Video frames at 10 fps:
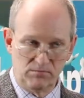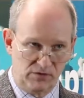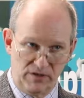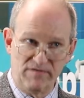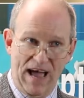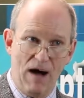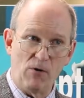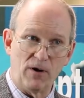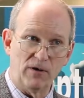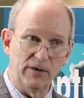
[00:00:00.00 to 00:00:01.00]

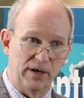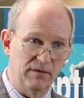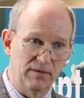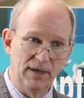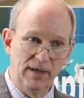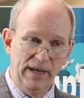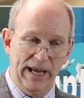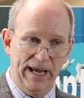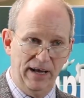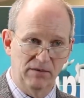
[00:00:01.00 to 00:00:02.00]
devour, and
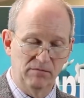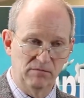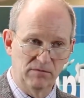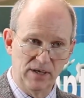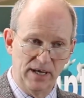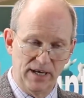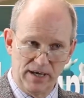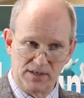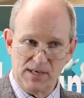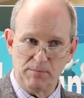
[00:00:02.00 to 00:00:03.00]

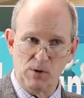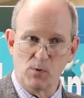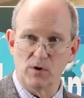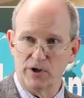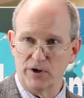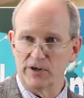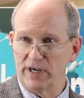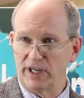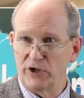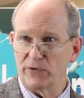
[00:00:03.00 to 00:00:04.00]
except they won't hurt
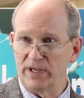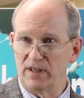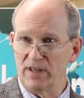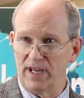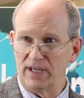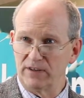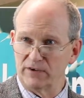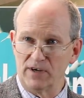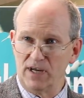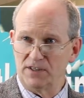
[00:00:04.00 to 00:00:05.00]
any green thing.
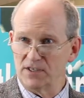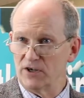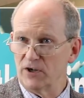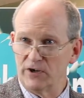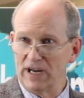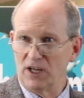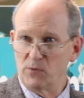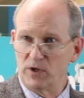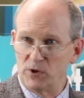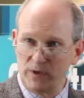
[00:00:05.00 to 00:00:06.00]
They're not to hurt
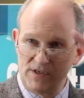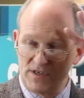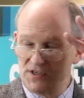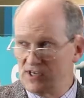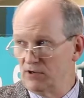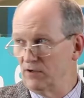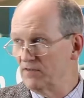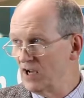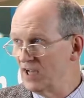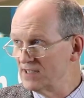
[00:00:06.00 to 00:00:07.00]
anyone who has the seal
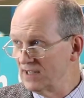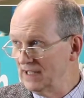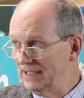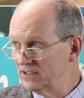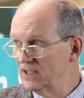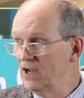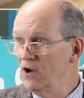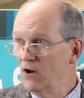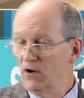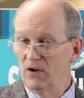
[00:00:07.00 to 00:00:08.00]
of God's elect,
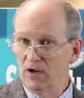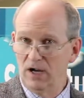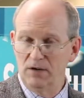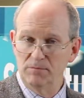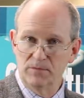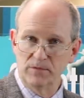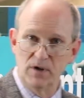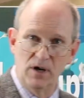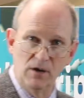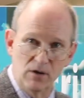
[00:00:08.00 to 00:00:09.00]

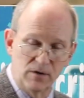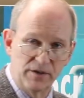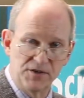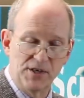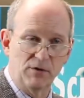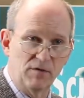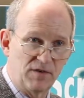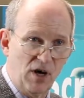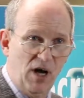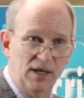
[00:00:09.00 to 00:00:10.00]
or the seal of
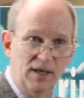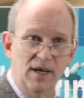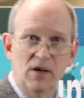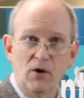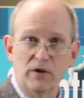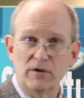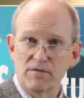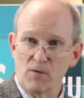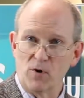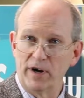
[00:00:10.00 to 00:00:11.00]
God on their
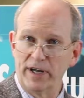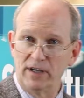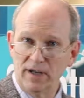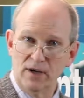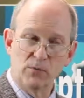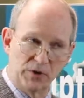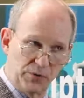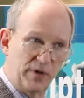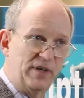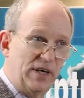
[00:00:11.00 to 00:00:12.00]
forehead, which
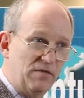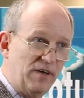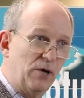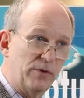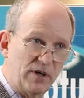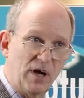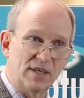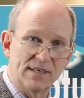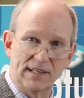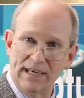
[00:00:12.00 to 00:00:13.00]
would identify with
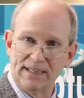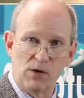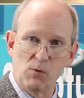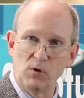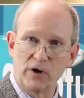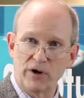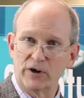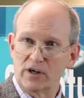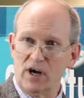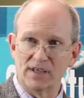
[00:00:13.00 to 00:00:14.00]
God's elect. They won't
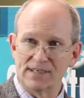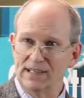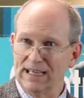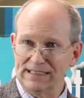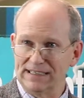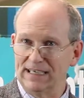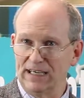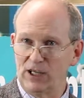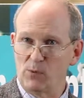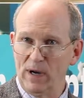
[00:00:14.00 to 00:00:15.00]
hurt God's elect in
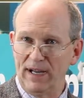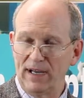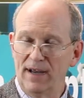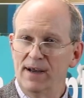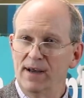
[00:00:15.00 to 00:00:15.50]
any way,